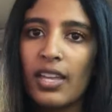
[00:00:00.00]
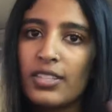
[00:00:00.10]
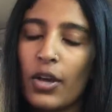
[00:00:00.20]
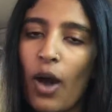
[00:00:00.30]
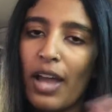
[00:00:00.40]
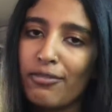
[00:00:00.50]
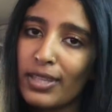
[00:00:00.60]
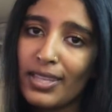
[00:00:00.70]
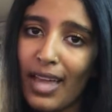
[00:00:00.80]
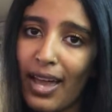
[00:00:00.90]
And so I feel
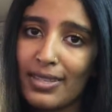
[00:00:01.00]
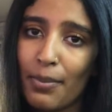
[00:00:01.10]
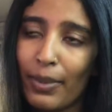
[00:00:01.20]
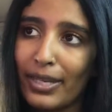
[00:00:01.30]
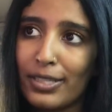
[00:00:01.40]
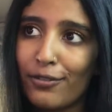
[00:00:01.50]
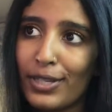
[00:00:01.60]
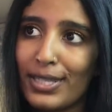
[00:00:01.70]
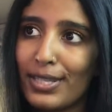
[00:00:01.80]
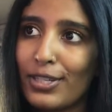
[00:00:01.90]
like that has a big
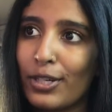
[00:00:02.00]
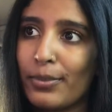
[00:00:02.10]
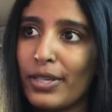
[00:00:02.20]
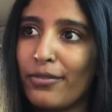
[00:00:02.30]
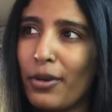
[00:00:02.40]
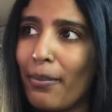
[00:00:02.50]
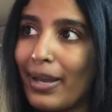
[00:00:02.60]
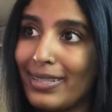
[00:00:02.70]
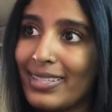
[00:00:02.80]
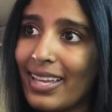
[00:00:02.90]
difference in terms of your
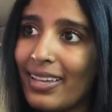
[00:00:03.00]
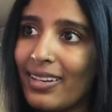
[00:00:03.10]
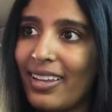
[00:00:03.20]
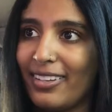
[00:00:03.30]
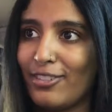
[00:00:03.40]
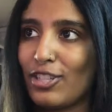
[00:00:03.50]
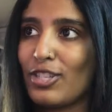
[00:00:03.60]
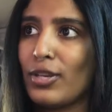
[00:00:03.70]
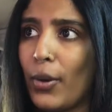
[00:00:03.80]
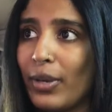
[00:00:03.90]
mindset and just
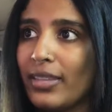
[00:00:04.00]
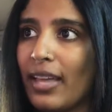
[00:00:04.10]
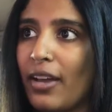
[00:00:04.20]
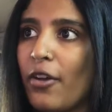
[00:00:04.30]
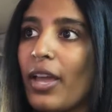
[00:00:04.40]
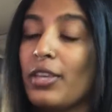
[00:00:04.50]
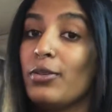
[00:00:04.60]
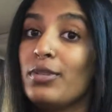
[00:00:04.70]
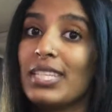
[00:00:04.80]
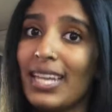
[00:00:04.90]
knowing that, okay,
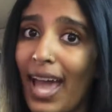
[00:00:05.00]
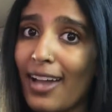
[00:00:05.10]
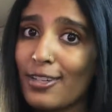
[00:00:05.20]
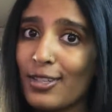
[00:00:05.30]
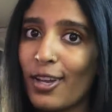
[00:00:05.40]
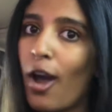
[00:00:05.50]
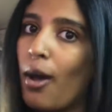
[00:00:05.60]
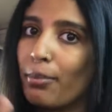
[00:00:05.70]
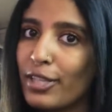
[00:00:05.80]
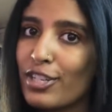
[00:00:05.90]
you did actually
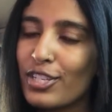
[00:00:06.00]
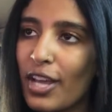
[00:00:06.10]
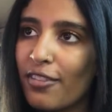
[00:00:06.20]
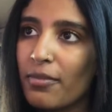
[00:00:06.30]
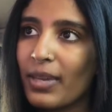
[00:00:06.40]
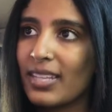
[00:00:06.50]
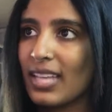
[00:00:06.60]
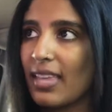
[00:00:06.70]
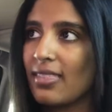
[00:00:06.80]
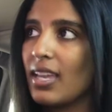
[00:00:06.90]
accomplish stuff because
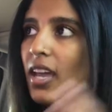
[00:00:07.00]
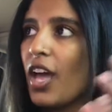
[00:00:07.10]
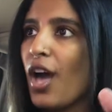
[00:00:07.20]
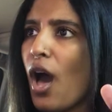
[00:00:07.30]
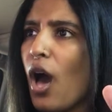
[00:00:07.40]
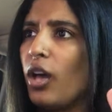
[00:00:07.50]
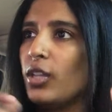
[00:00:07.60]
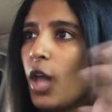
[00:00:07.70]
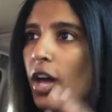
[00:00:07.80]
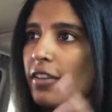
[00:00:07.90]
I think a
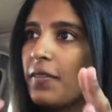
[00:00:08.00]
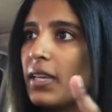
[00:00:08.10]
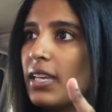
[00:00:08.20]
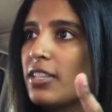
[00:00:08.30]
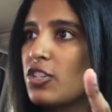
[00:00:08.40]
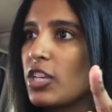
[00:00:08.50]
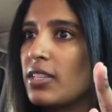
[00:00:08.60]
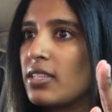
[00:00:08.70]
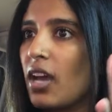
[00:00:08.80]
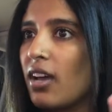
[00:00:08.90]
lot of it is
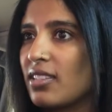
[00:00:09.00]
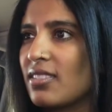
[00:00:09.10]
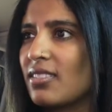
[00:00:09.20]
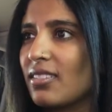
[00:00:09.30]
just us